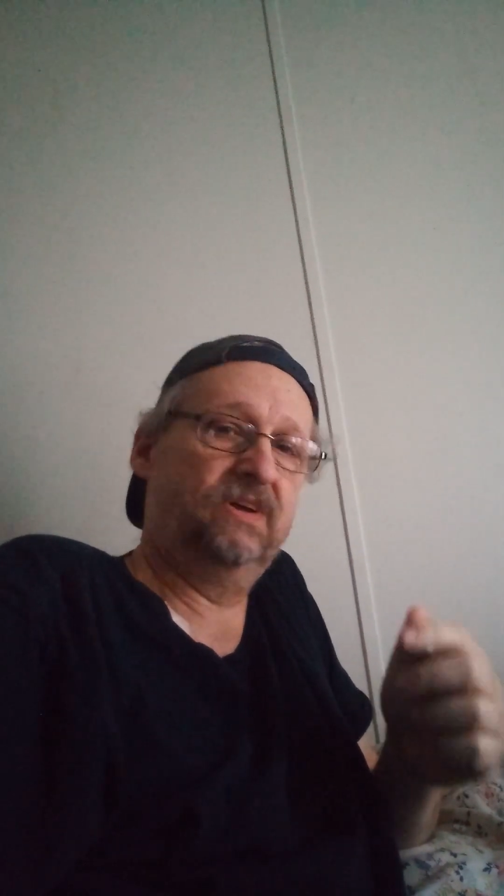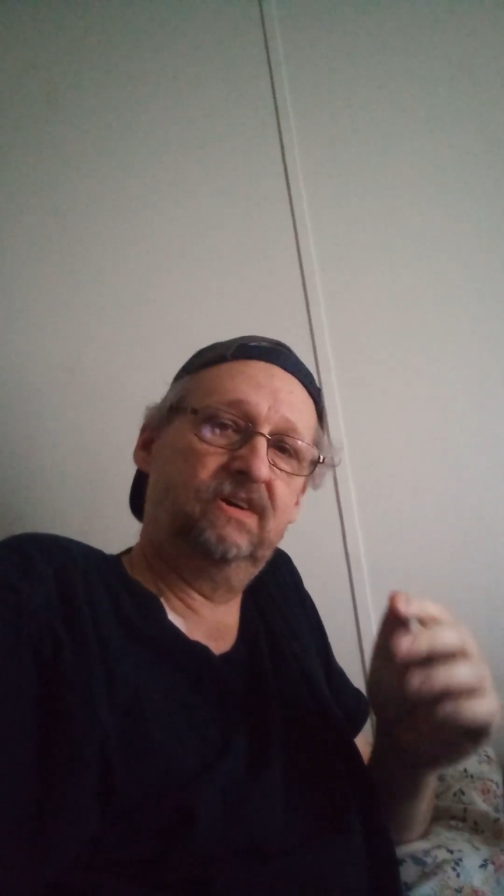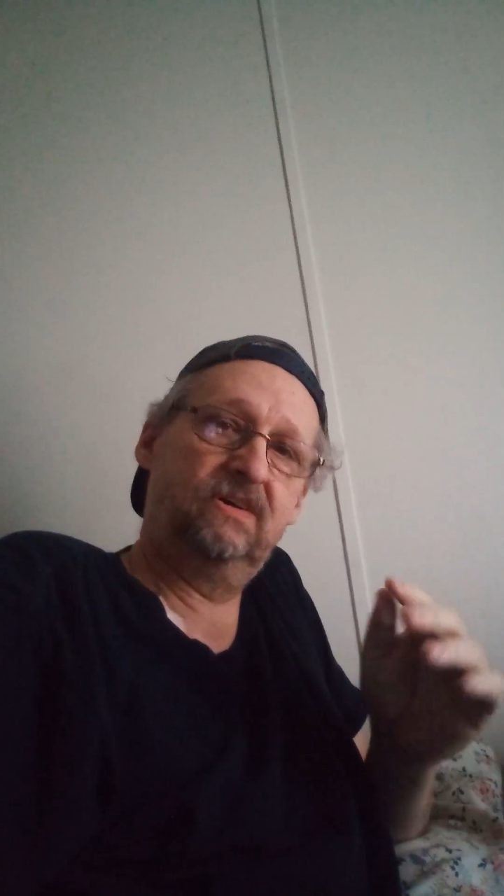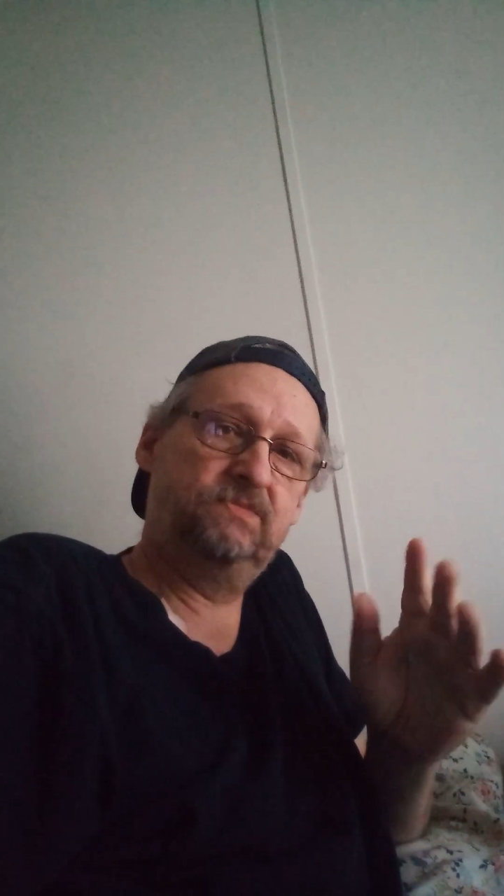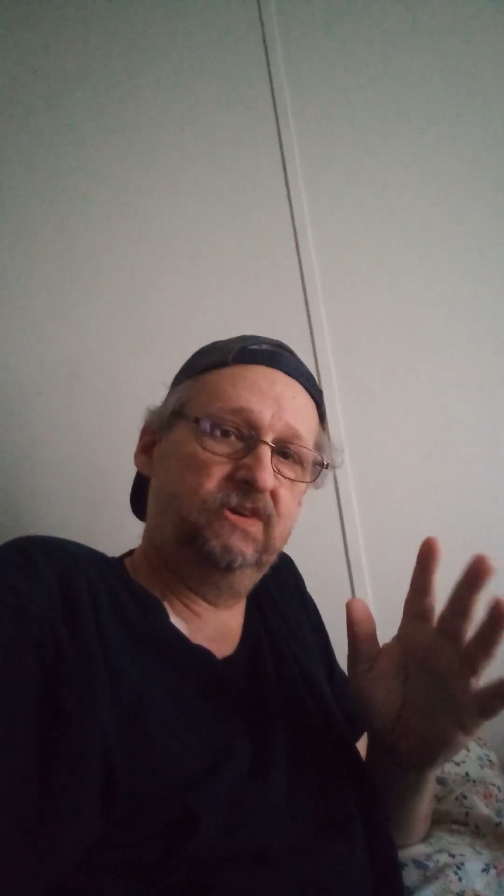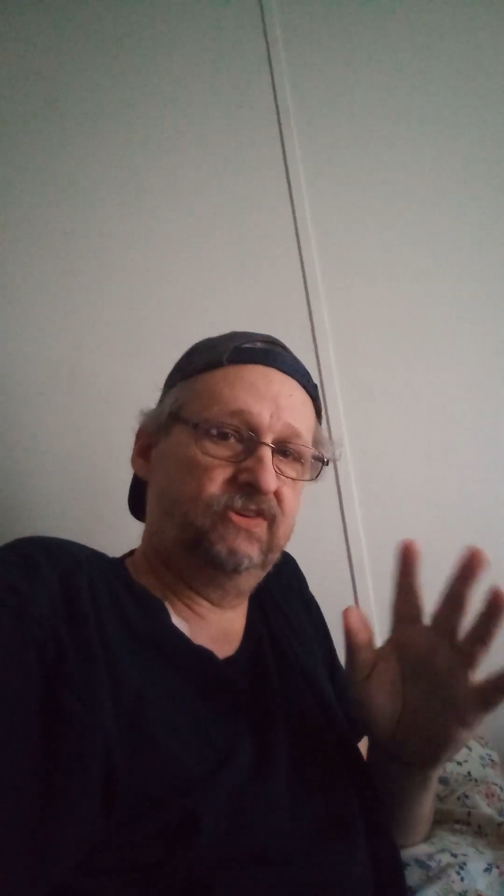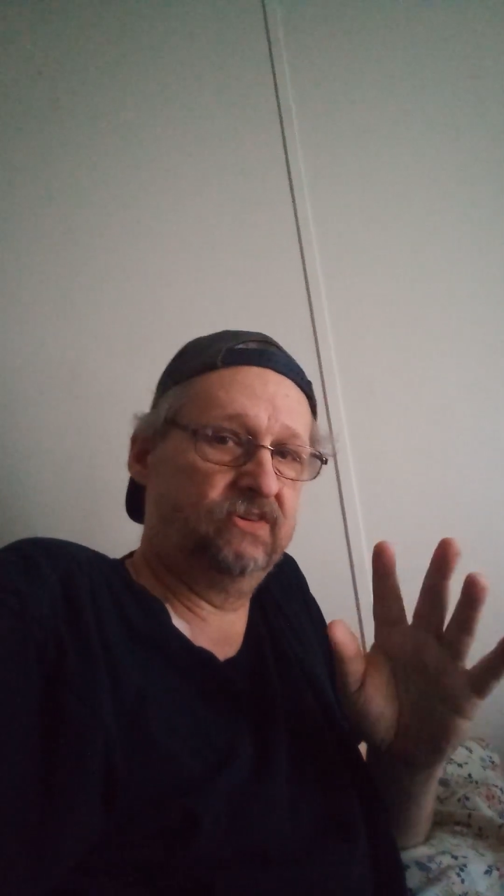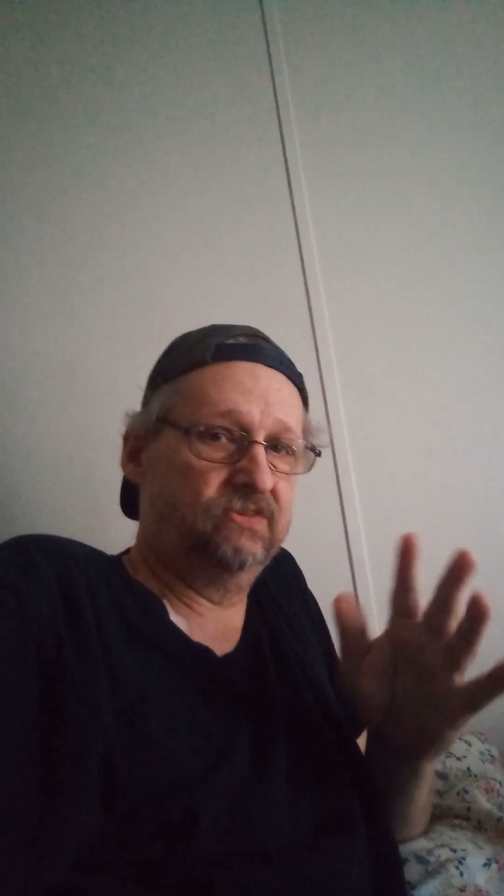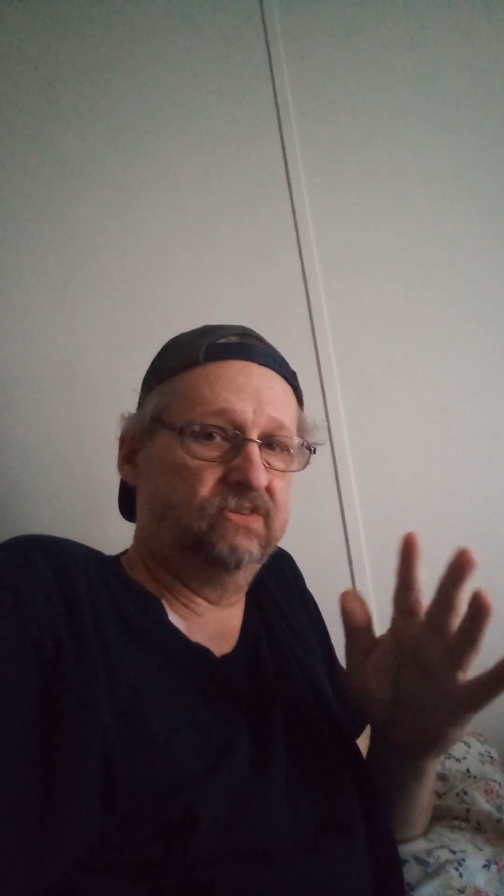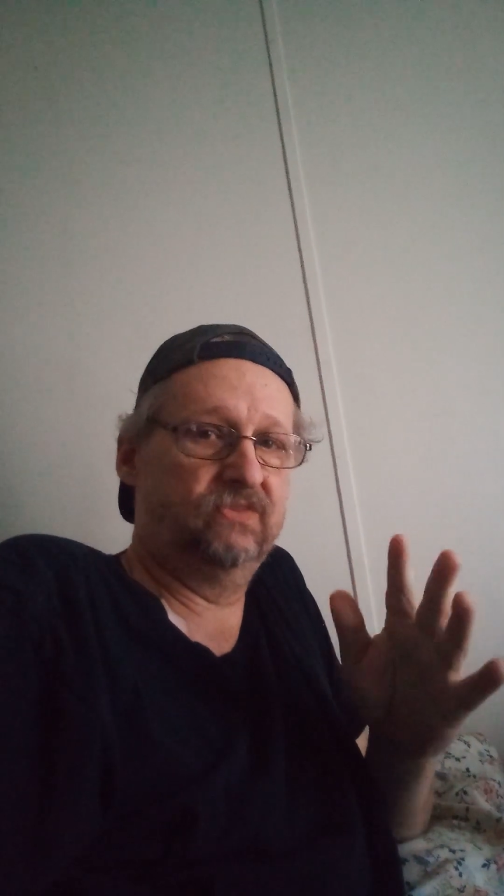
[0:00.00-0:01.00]
for you
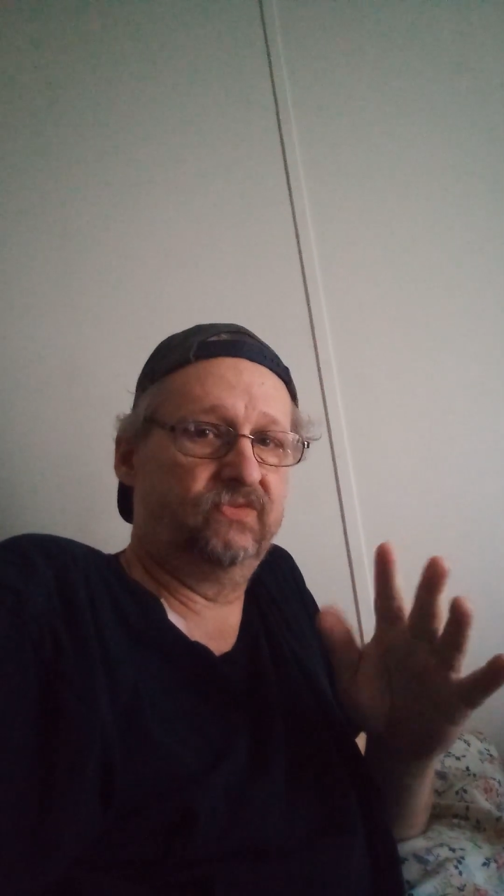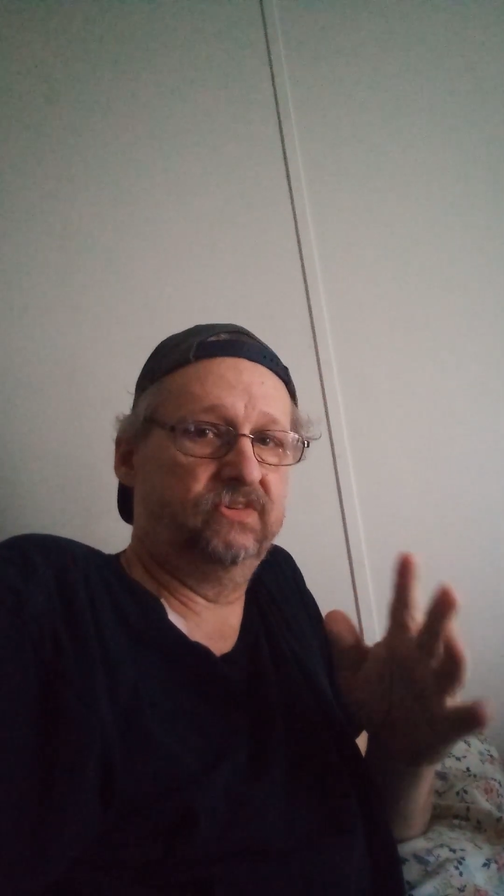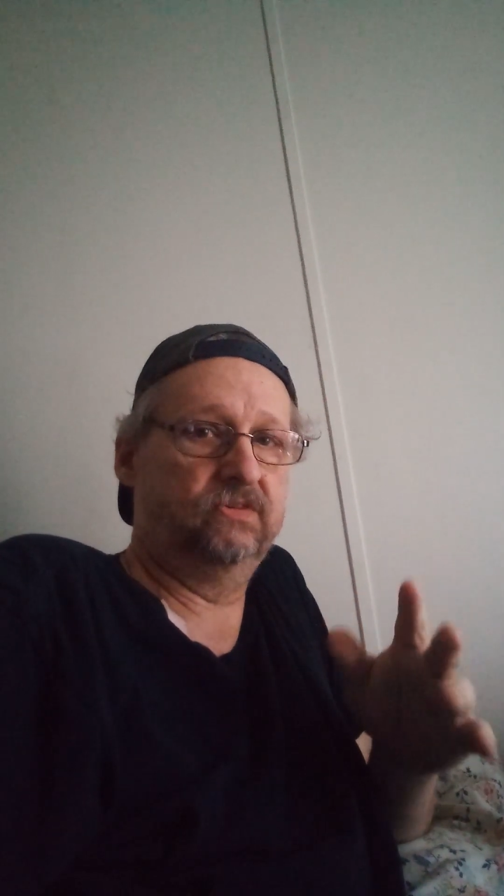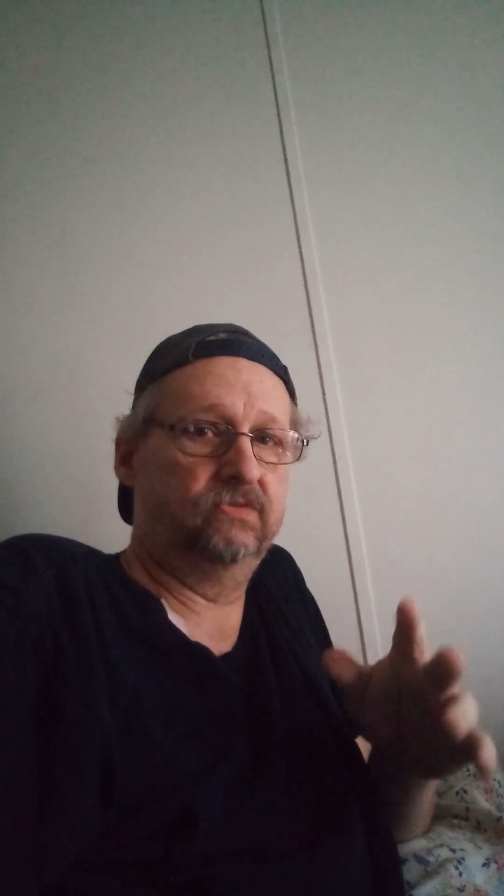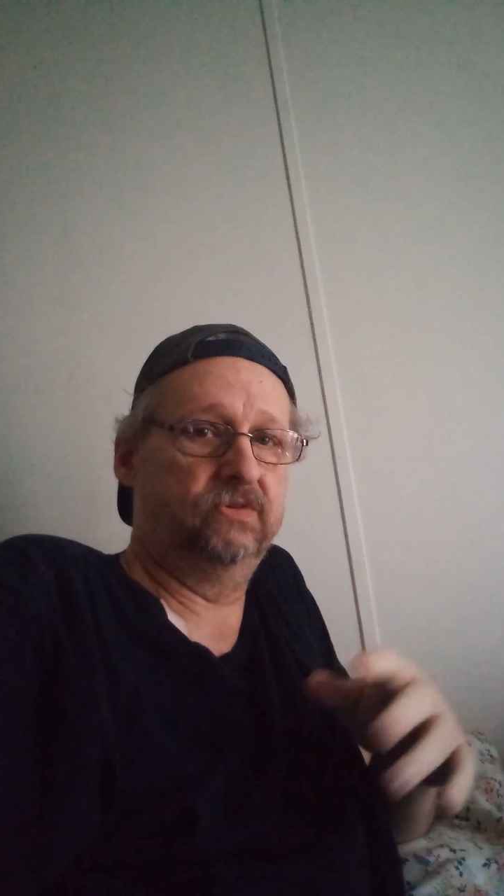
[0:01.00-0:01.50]
when you're